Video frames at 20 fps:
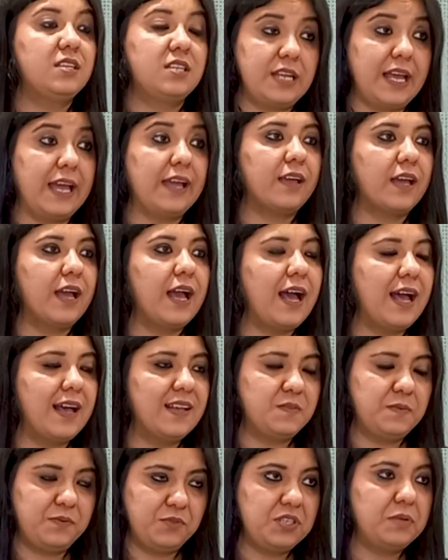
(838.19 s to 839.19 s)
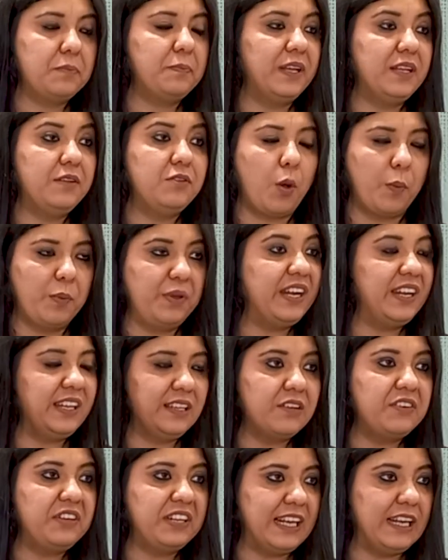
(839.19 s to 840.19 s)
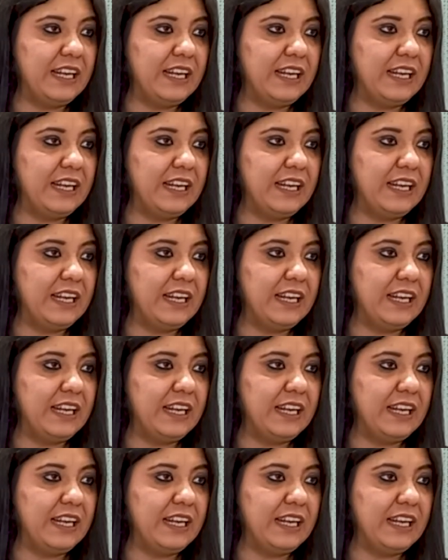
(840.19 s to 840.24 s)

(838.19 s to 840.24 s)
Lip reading: tech has been dominating the retail